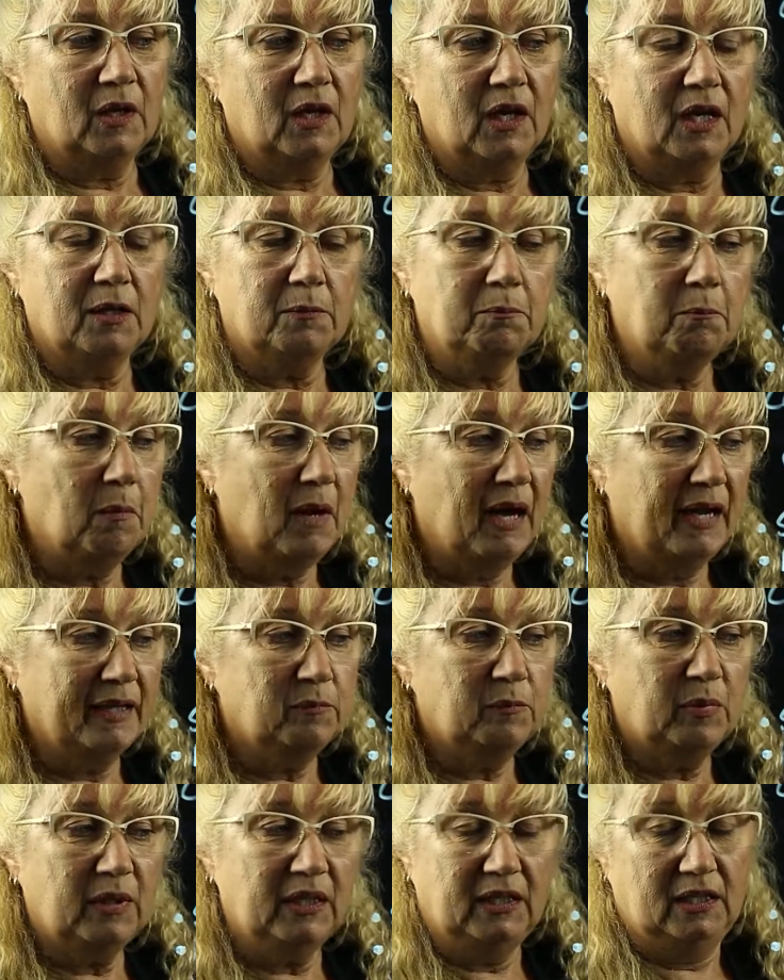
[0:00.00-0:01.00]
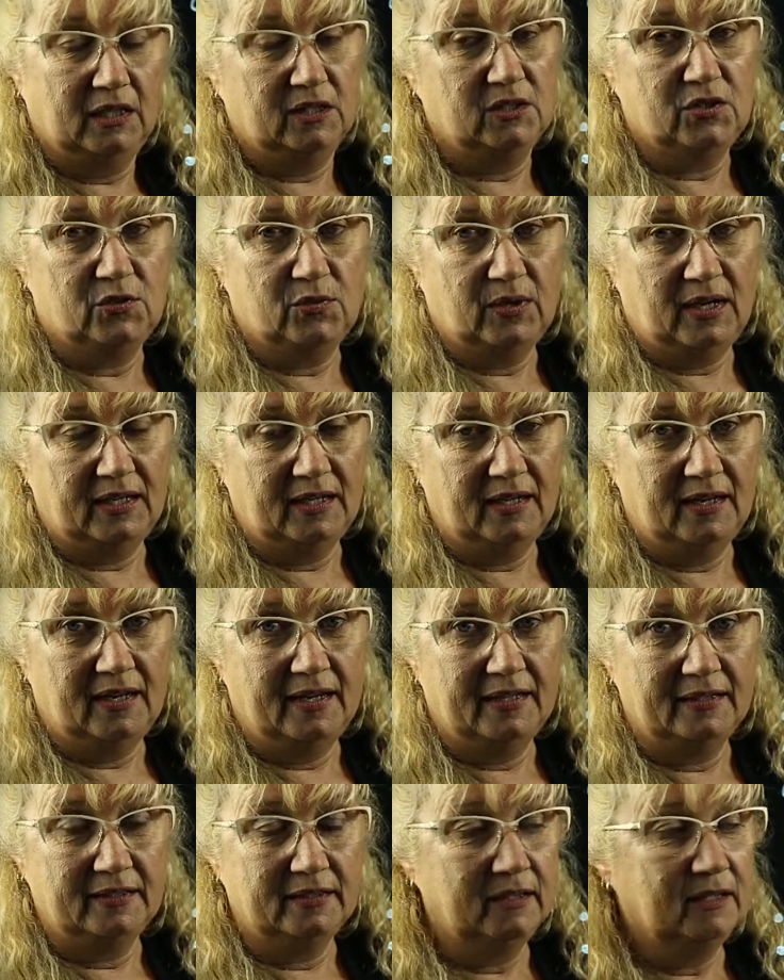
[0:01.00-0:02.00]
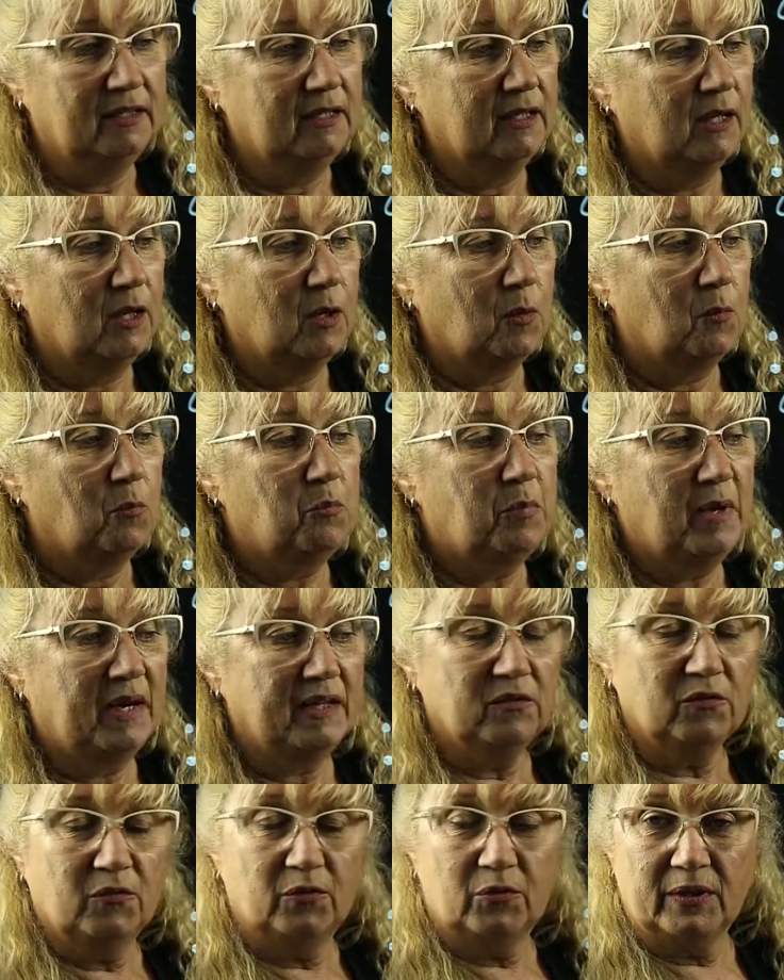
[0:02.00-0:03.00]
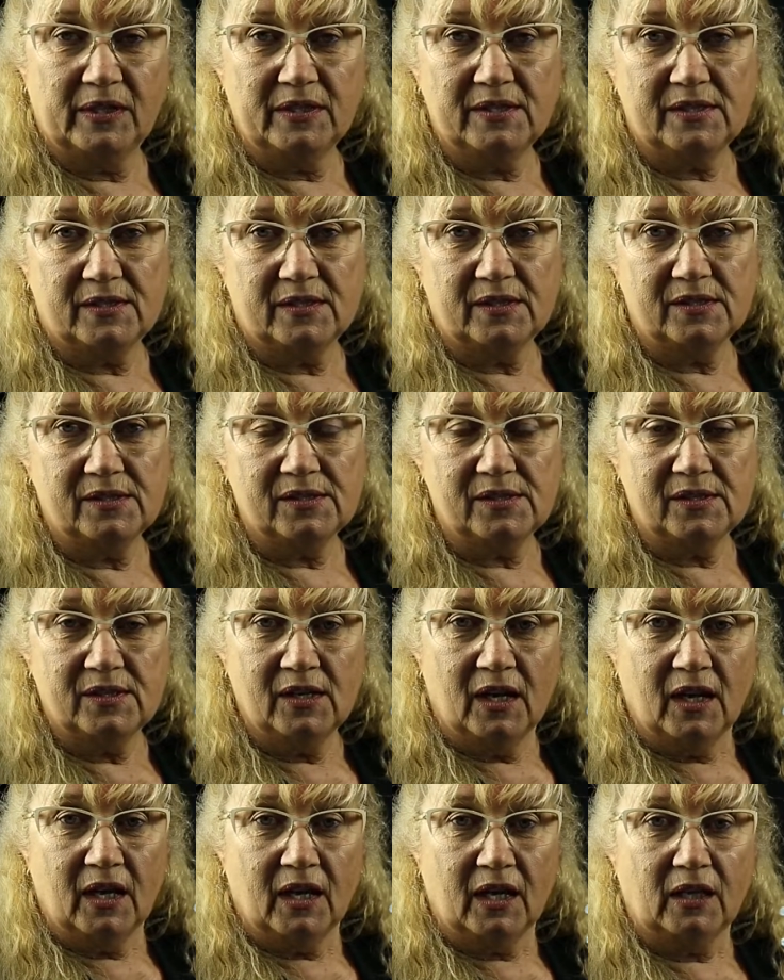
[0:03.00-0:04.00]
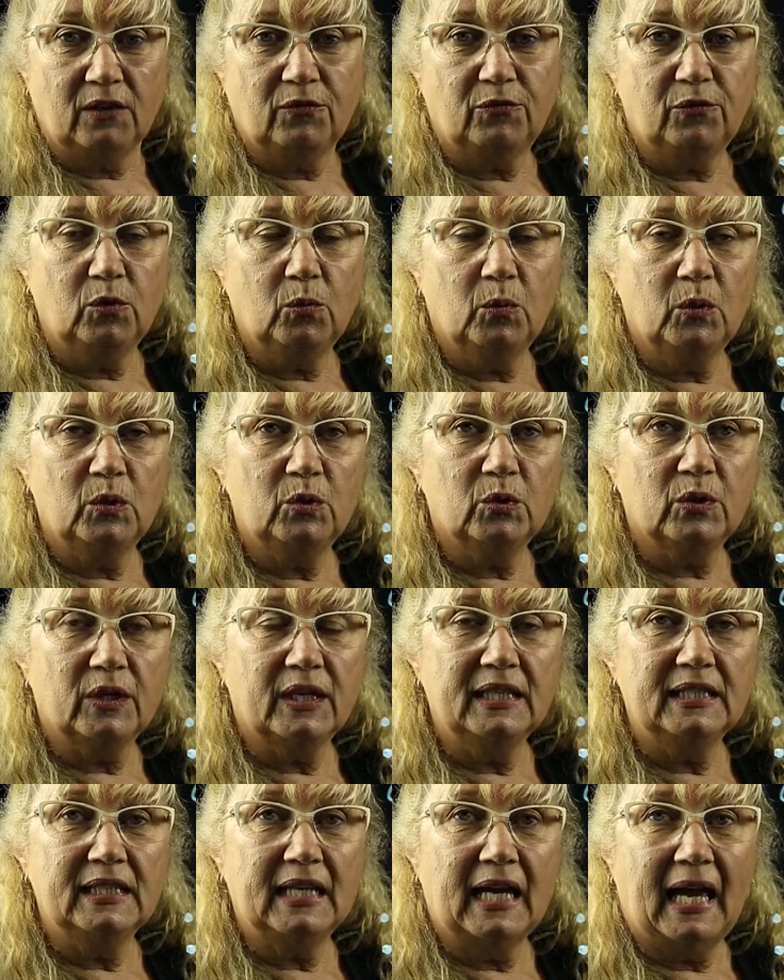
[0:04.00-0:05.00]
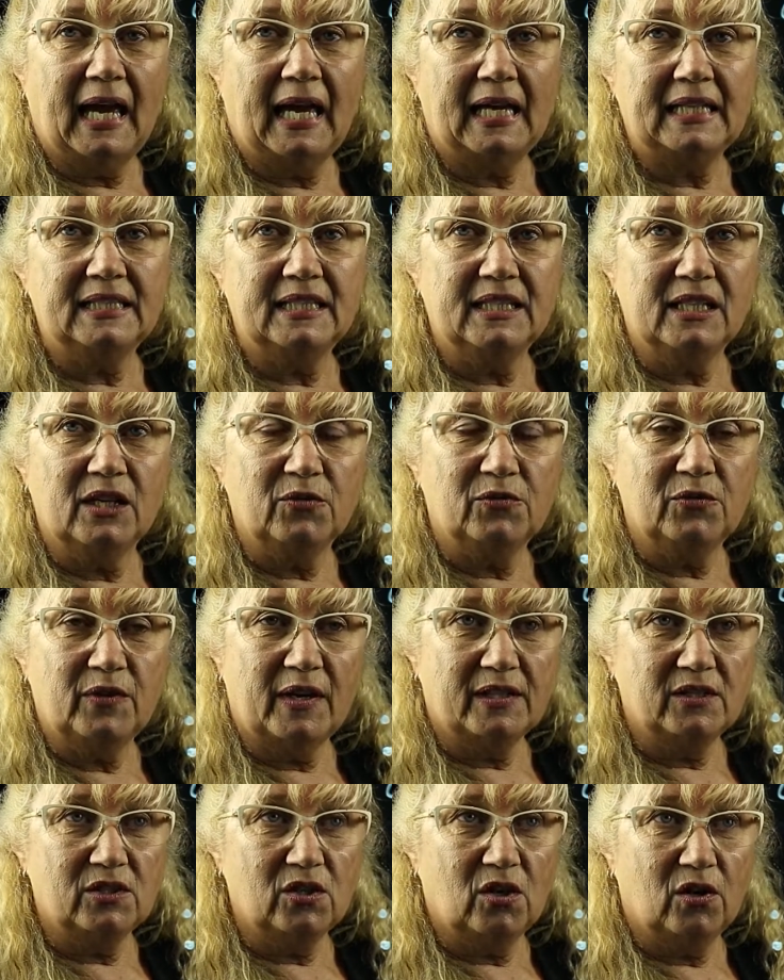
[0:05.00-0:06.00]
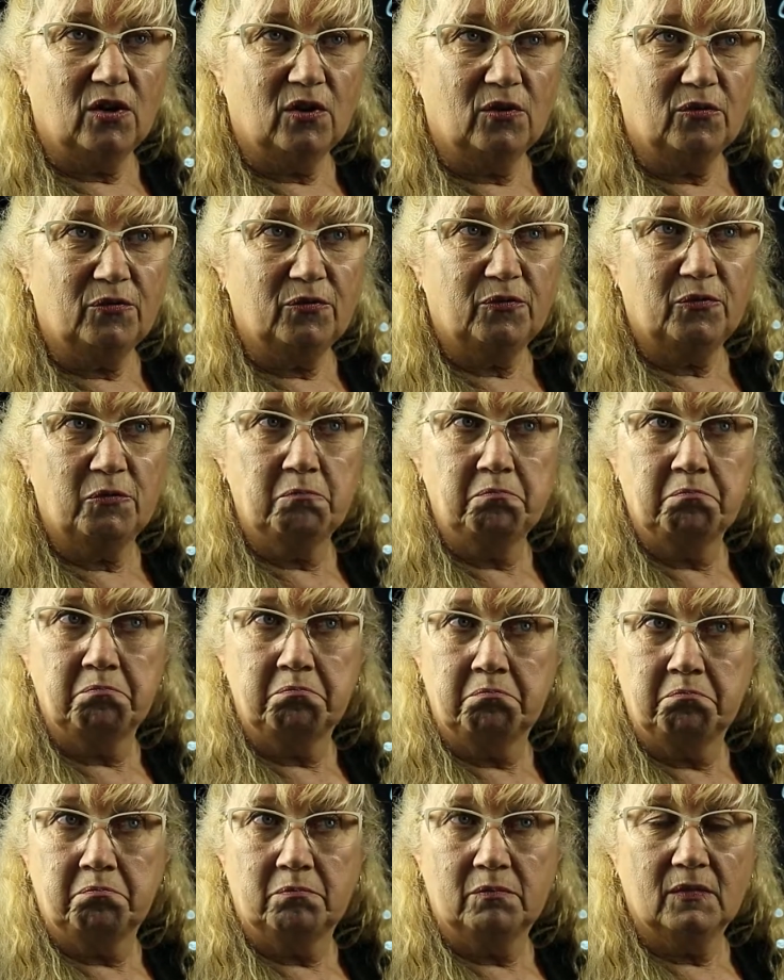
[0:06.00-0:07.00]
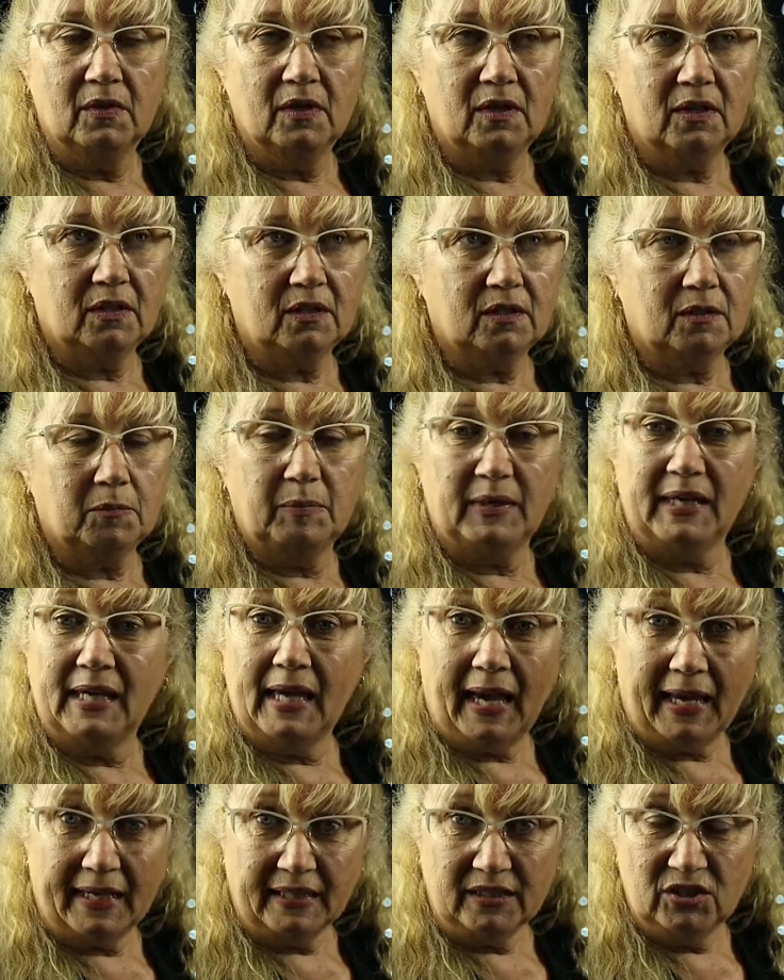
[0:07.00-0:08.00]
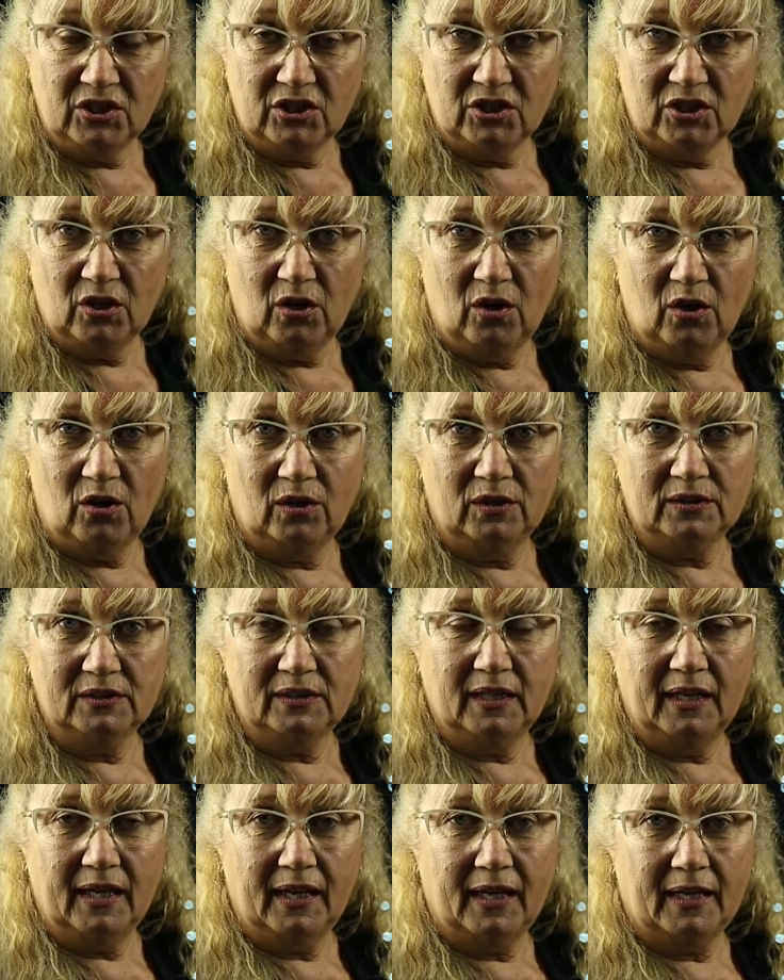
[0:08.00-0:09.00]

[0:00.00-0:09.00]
It might be a straight line, but for instance, if you were looking at the effect of pH on